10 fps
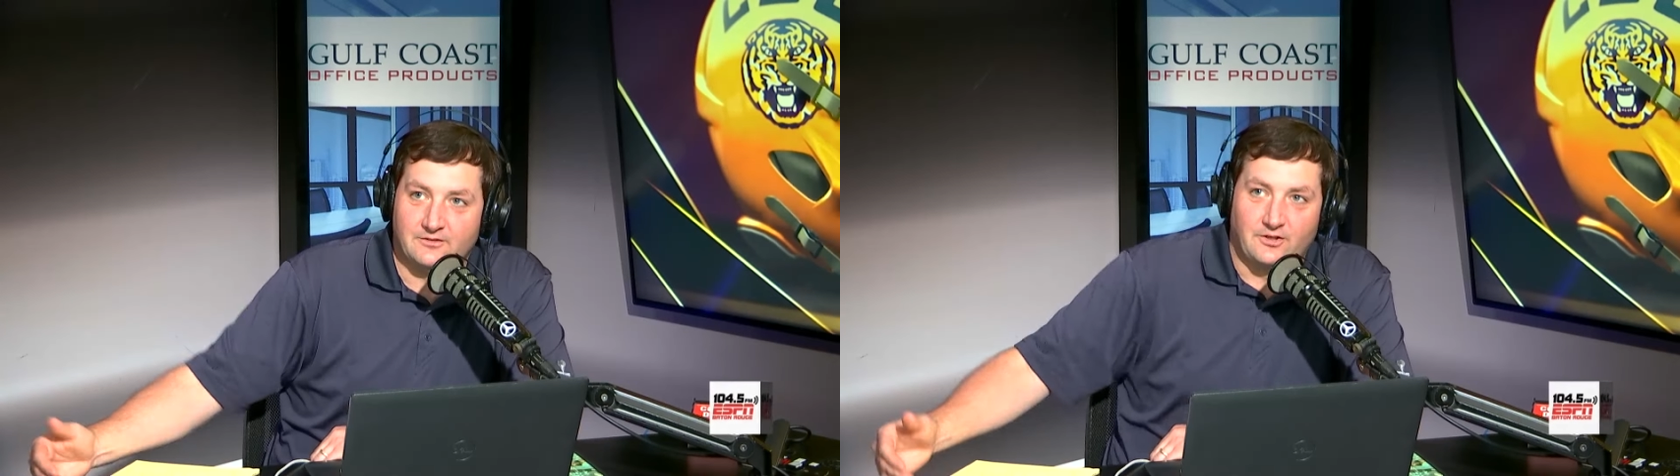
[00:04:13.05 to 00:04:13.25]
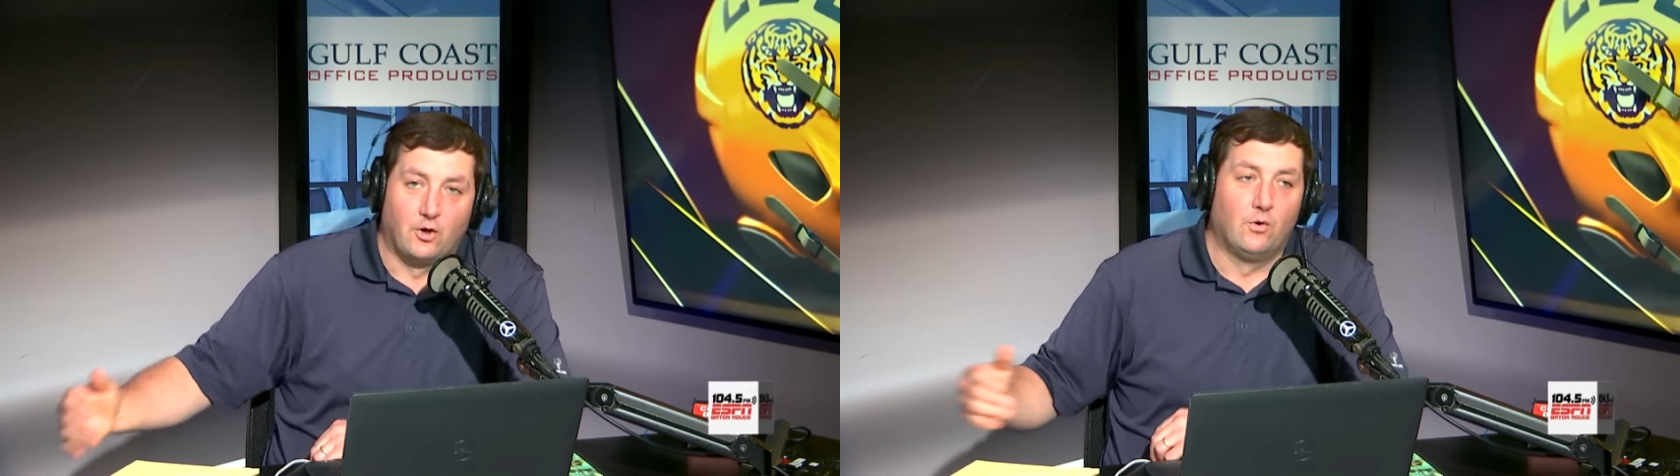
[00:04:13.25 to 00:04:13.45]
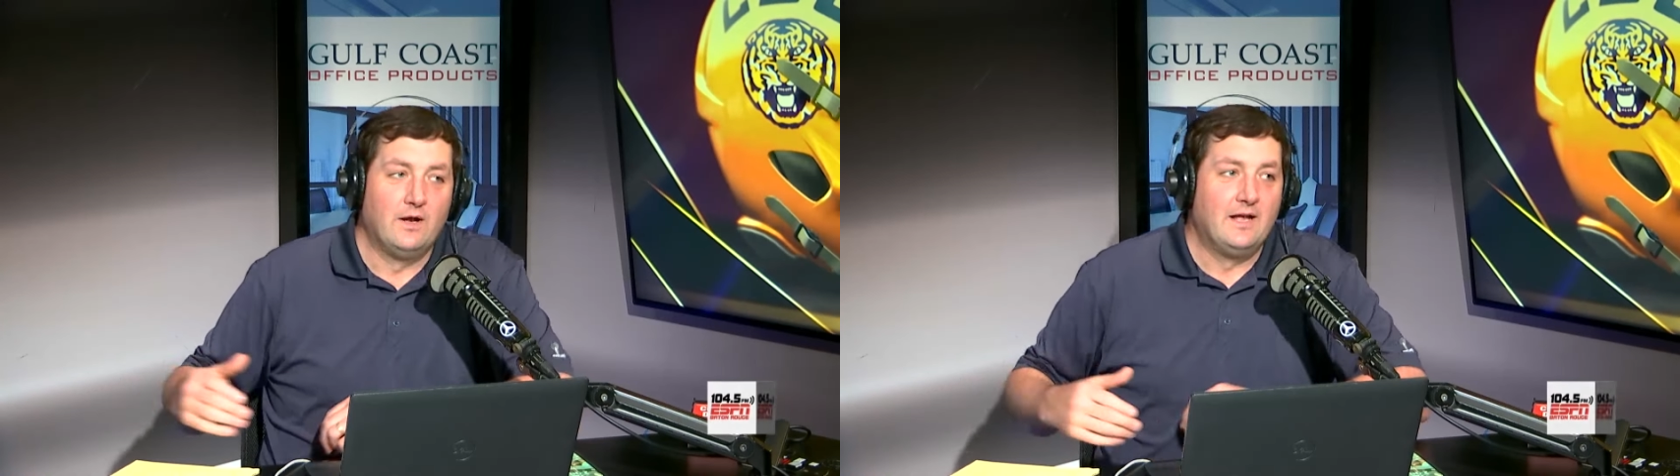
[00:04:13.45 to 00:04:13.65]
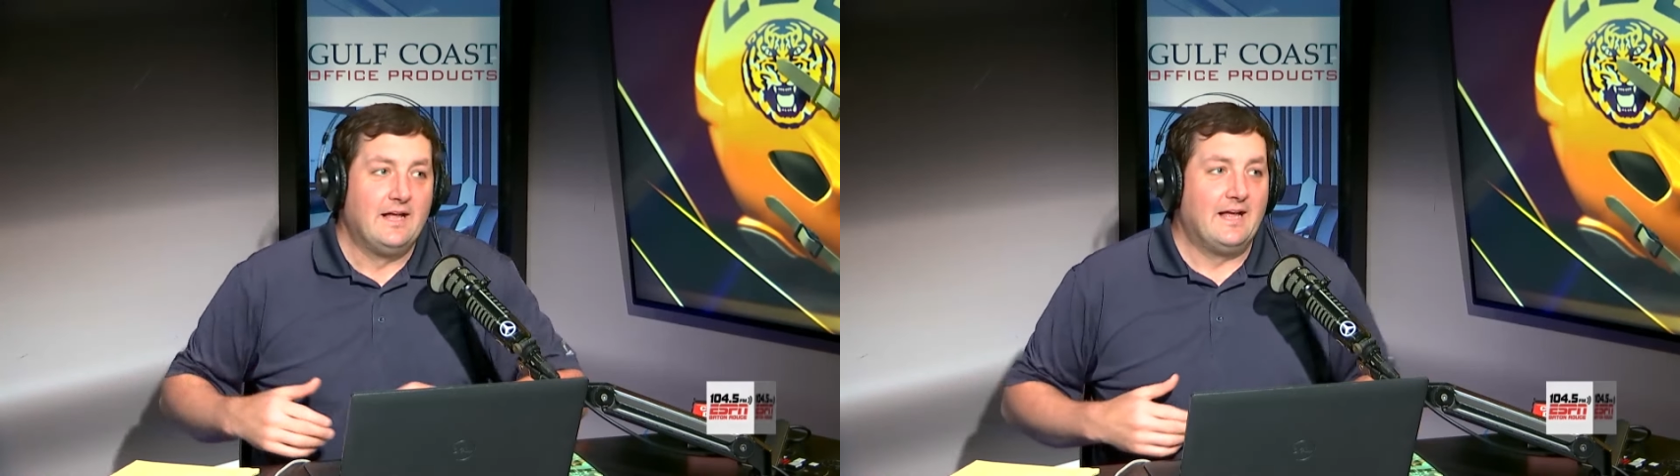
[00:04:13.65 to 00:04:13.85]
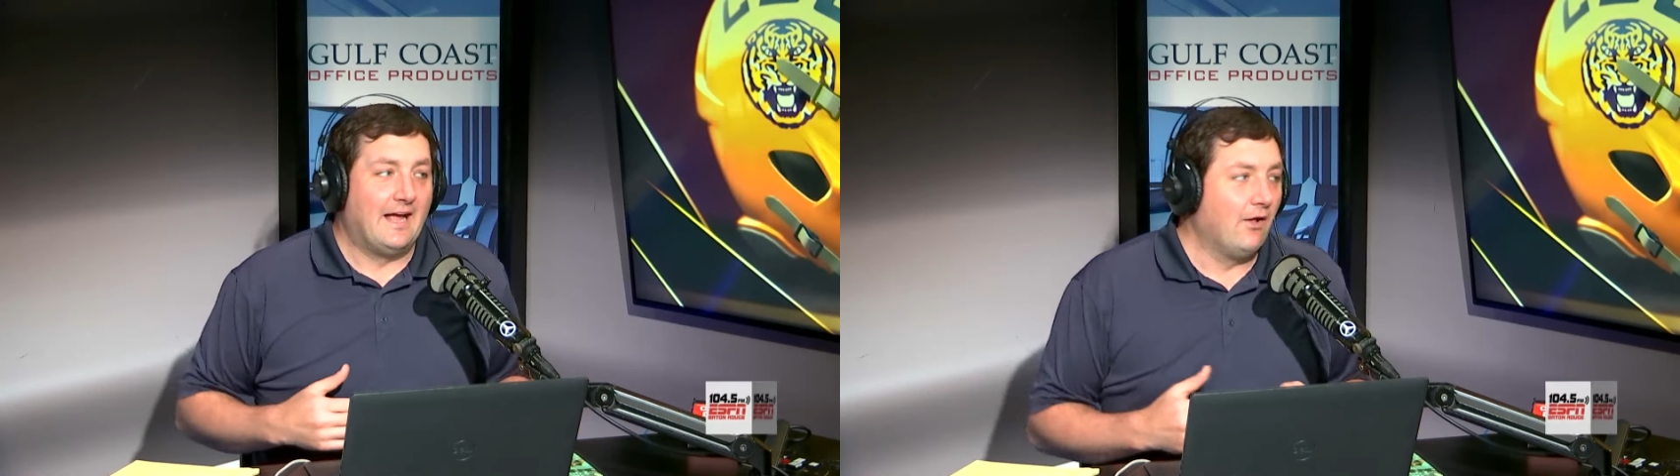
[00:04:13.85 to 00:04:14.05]
So
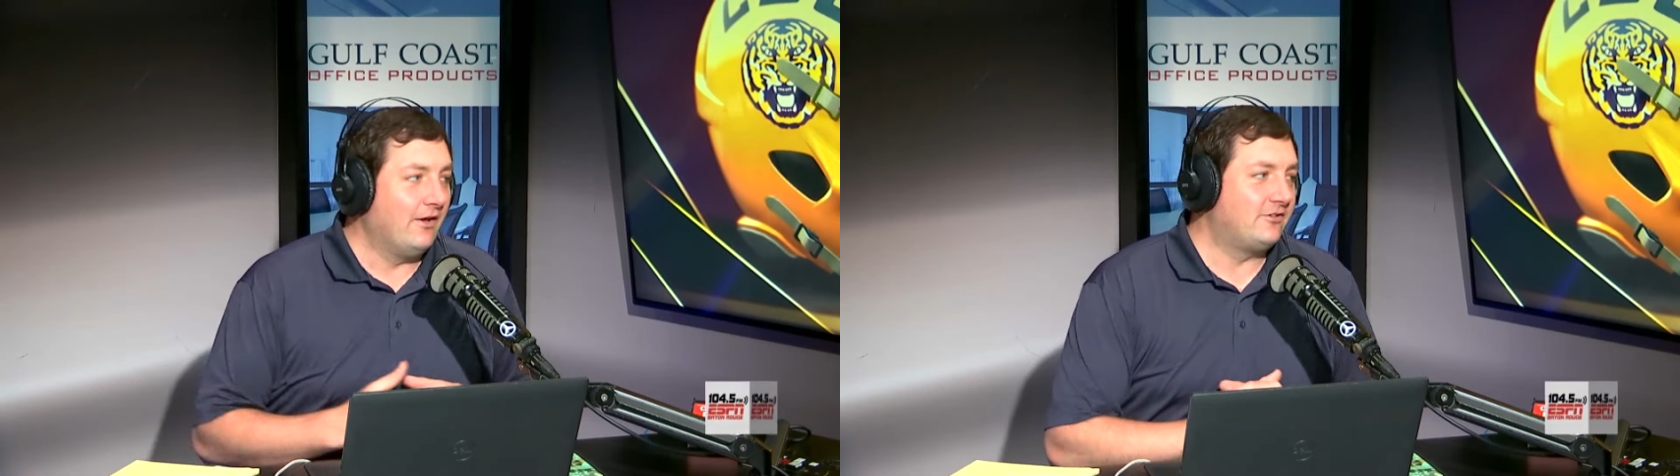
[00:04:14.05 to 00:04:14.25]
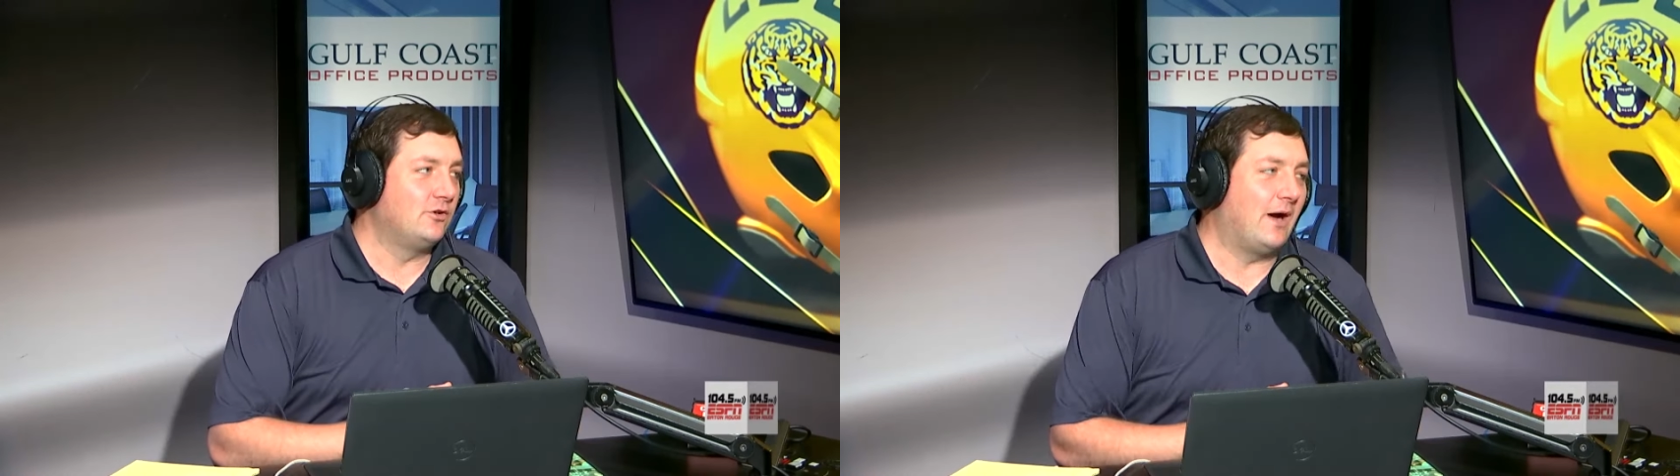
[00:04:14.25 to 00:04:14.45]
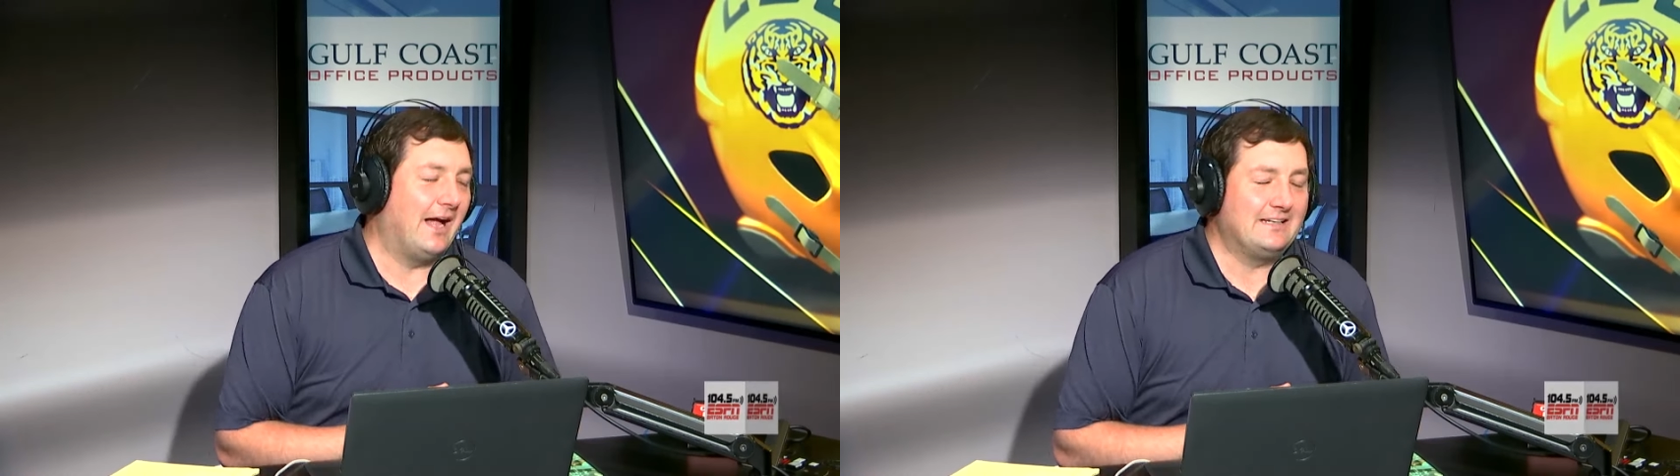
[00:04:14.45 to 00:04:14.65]
LSU,